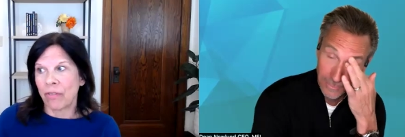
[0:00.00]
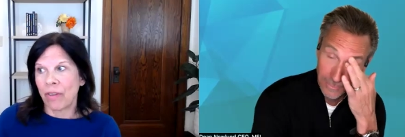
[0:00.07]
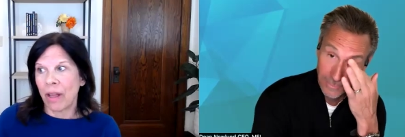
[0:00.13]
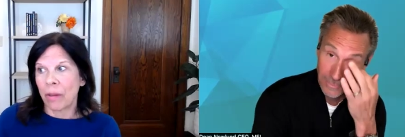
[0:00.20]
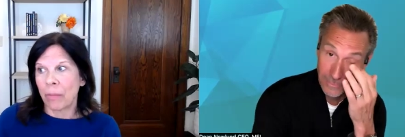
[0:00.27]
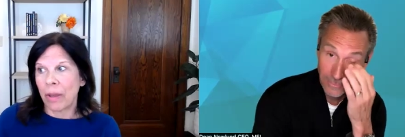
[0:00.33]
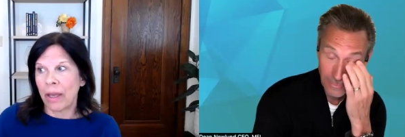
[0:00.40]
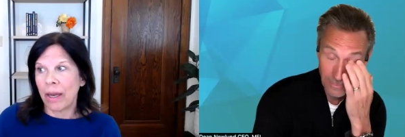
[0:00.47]

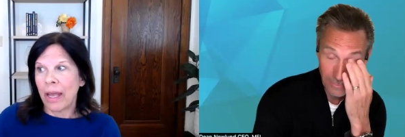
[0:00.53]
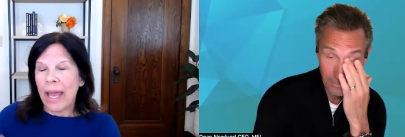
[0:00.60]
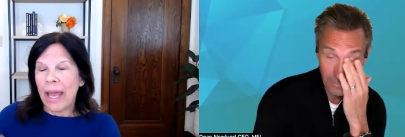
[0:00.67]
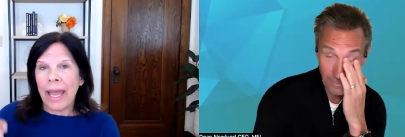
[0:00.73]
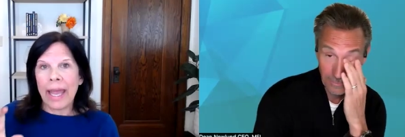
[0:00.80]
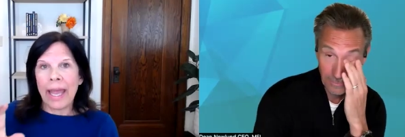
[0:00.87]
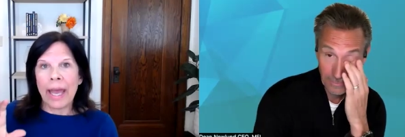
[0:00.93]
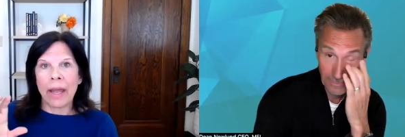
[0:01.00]
Speaker 1: development,
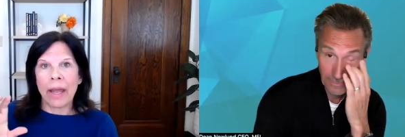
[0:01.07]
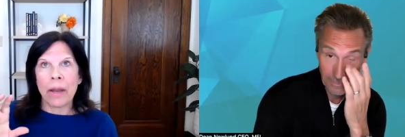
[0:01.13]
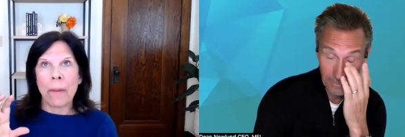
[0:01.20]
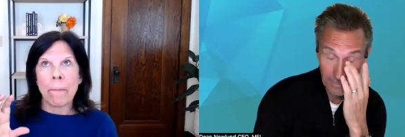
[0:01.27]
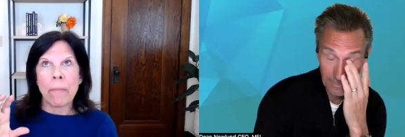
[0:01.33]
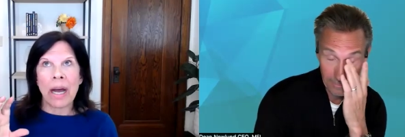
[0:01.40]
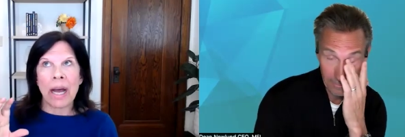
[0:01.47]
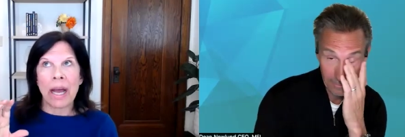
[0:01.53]
and
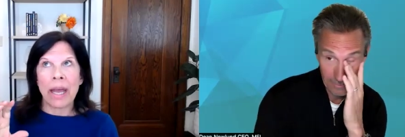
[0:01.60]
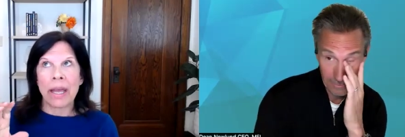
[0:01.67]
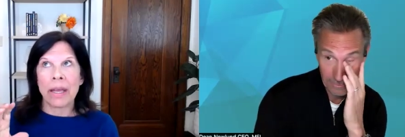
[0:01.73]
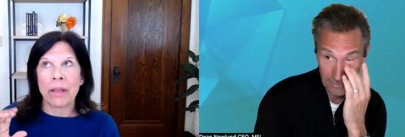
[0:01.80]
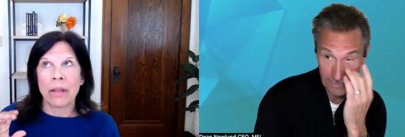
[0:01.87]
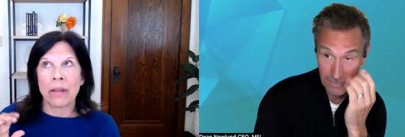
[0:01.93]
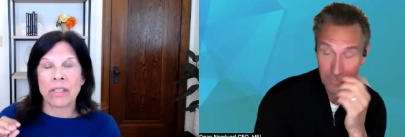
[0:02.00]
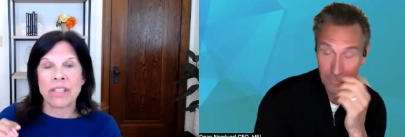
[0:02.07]

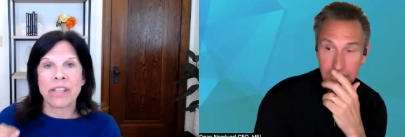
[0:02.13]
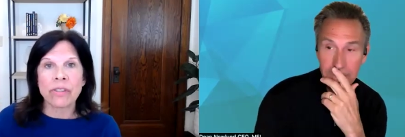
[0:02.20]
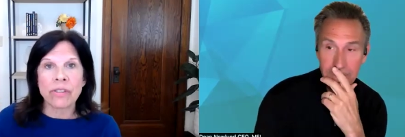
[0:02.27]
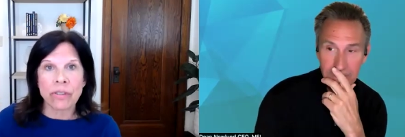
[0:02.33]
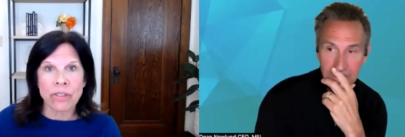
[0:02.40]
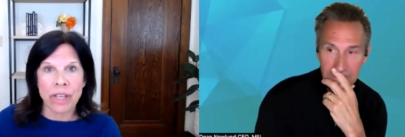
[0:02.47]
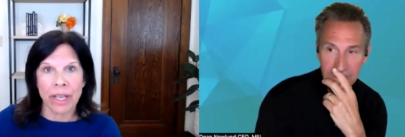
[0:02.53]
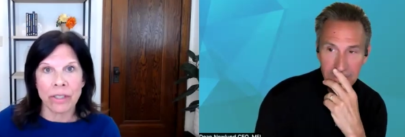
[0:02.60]
my
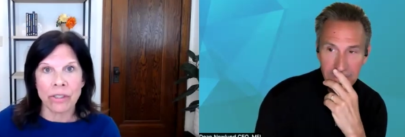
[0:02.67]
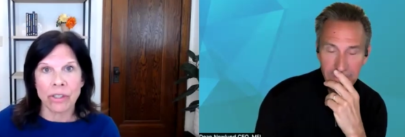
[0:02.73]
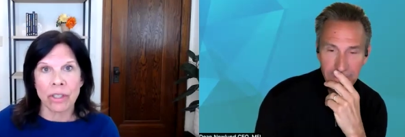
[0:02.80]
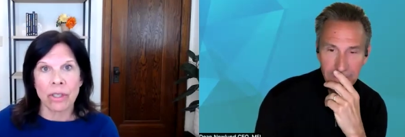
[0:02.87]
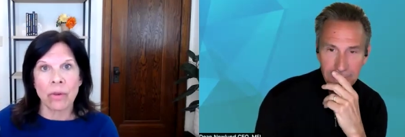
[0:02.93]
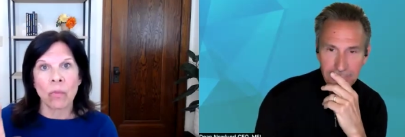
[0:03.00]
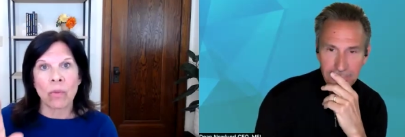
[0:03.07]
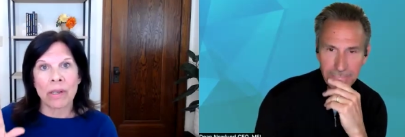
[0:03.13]

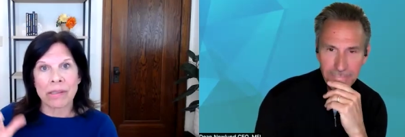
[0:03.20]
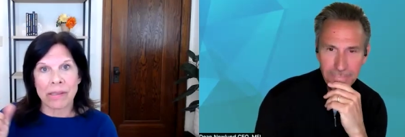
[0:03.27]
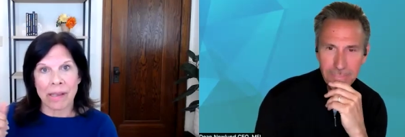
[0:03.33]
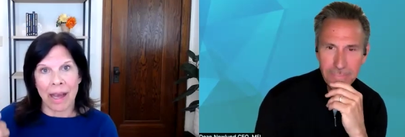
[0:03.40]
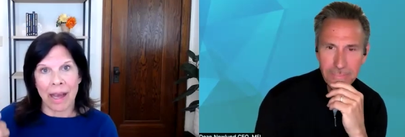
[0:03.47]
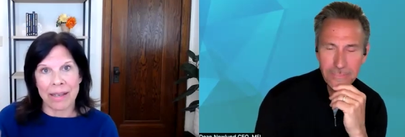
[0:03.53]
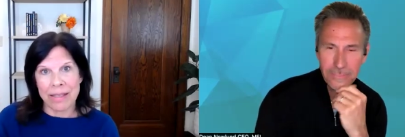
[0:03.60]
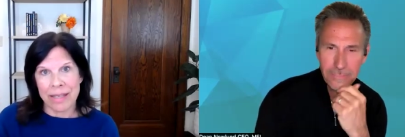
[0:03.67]
dissertation was
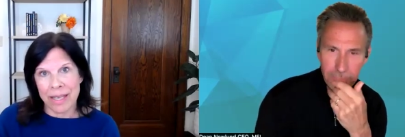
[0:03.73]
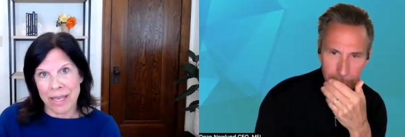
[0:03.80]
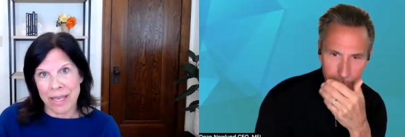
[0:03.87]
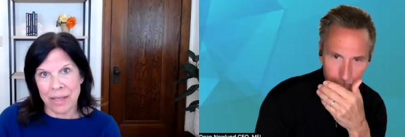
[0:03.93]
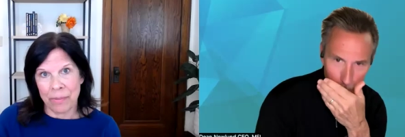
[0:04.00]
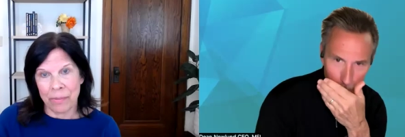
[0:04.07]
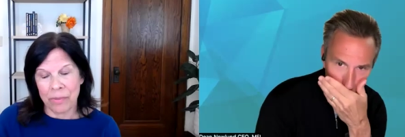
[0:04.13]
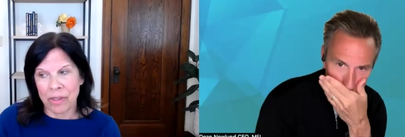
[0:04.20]
on
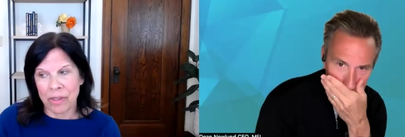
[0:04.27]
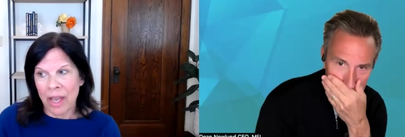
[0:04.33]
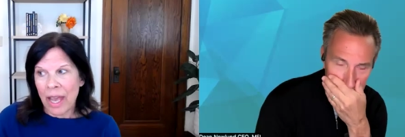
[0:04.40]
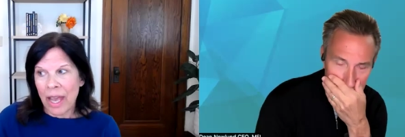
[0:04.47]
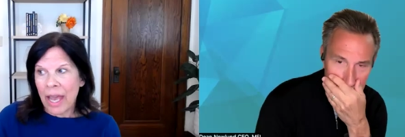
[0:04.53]
teams.